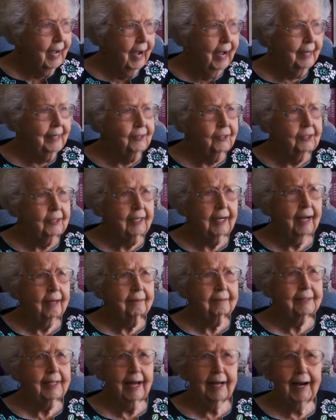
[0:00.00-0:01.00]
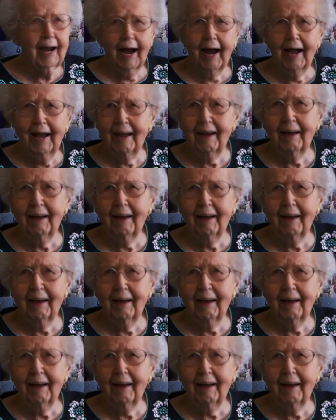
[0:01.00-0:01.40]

I couldn't count that high,